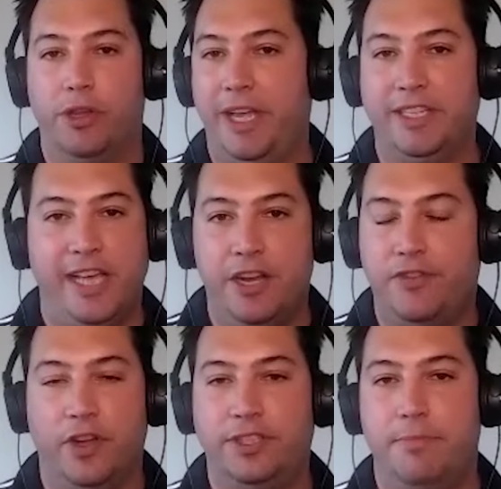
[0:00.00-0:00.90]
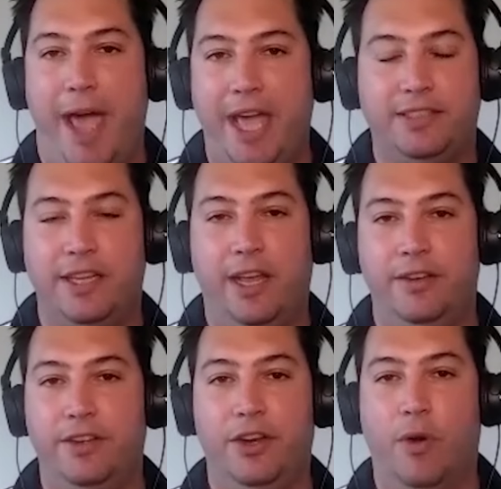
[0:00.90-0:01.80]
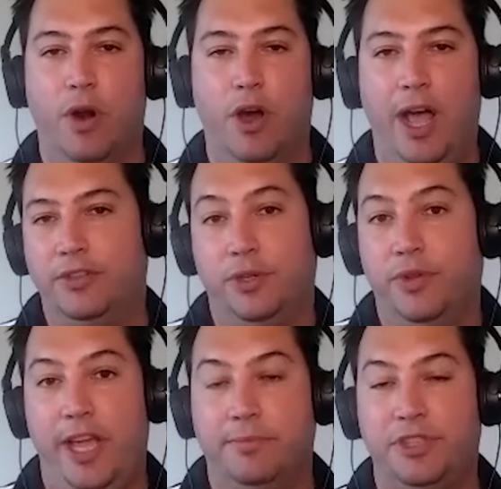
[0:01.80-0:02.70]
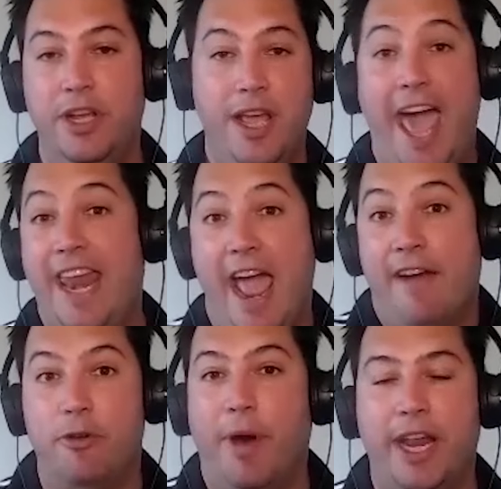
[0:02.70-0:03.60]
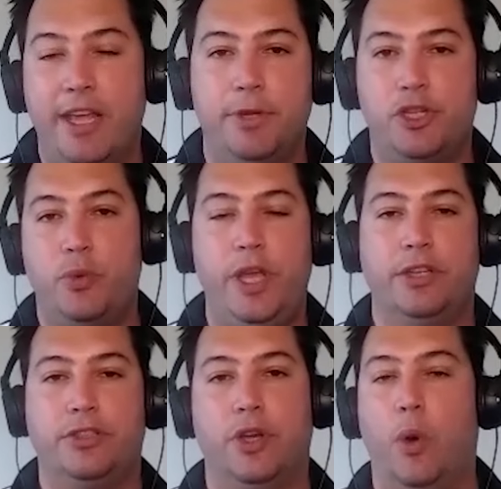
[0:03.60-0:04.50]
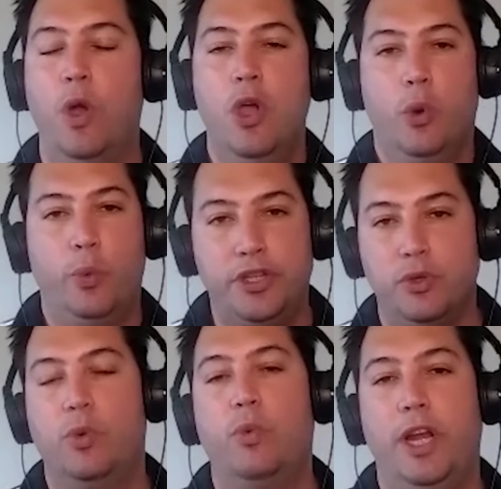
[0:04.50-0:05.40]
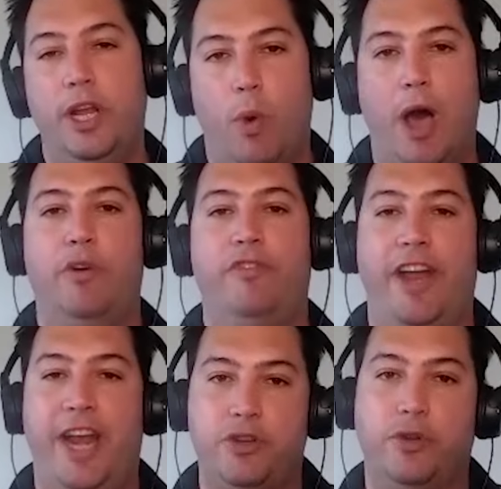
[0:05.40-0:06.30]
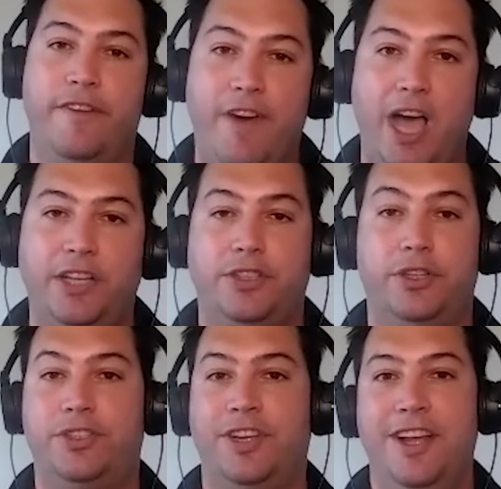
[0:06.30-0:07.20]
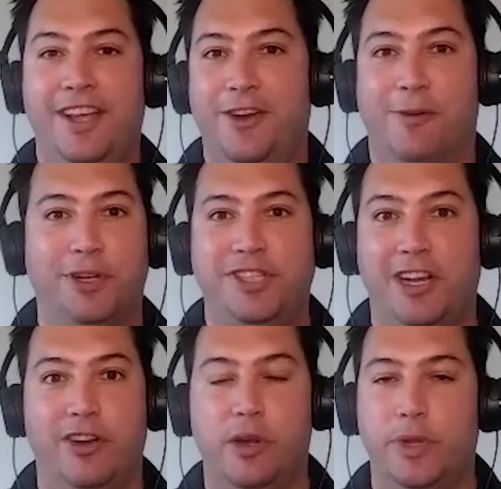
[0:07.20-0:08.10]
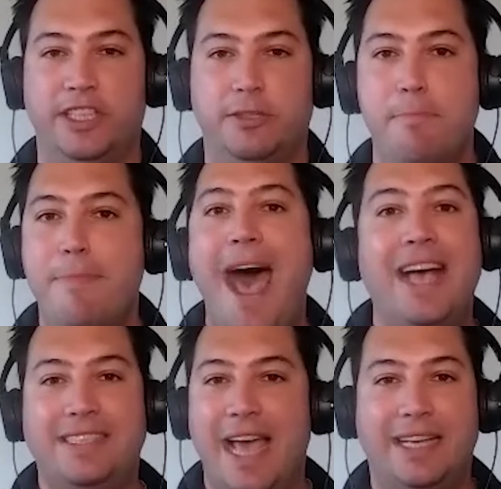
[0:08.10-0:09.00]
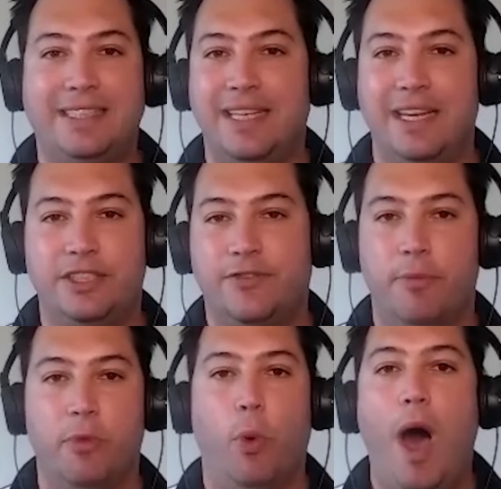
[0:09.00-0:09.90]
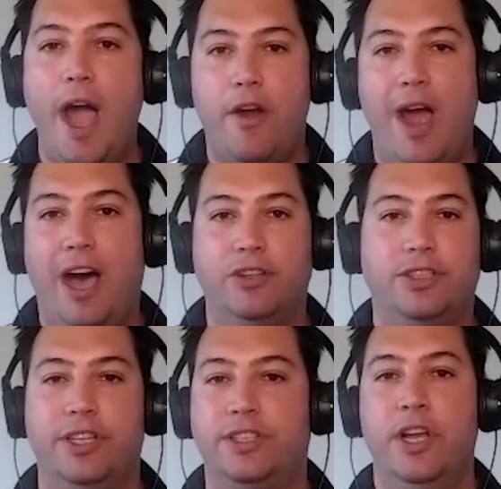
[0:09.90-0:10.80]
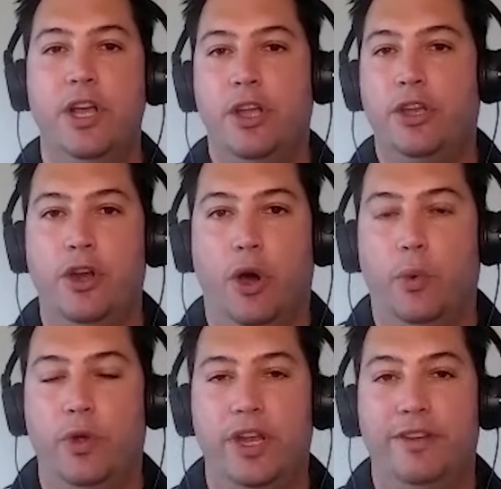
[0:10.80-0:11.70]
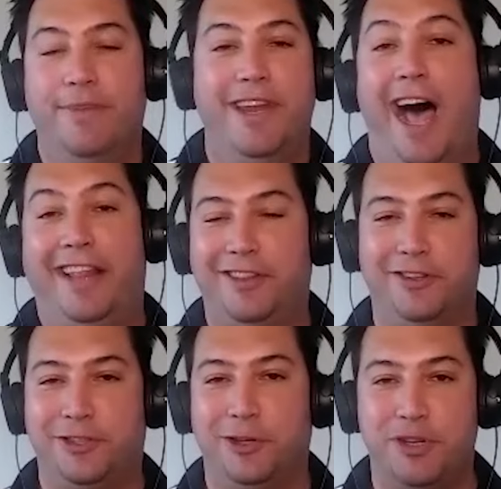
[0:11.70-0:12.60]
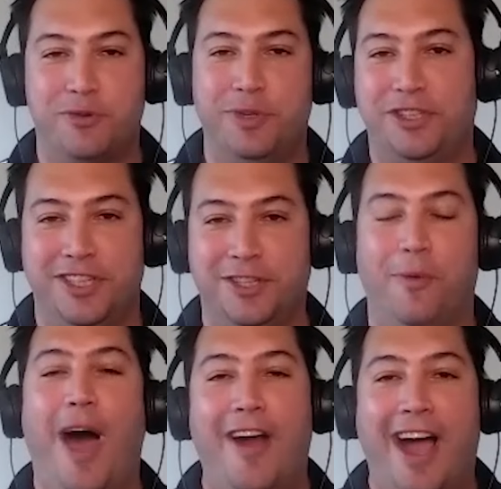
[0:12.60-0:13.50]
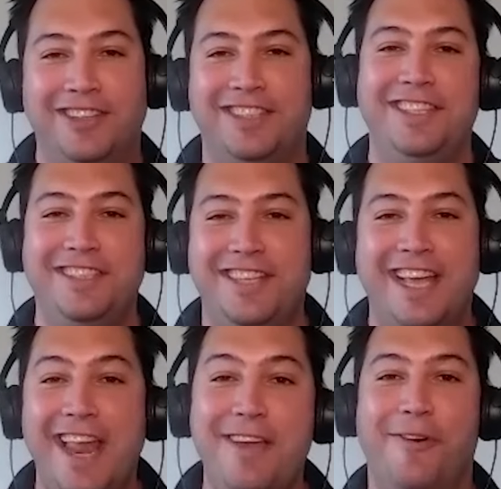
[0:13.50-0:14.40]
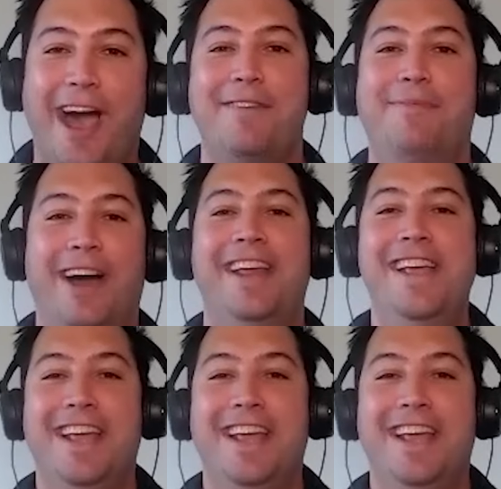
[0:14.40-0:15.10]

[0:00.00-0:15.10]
the biggest hedge funds and banks that, are all household names, and everybody in between. So we do really well with financial advisors, particularly with this mass exodus from the wirehouses. Not that there's so much research at the wirehouses these days anyway, but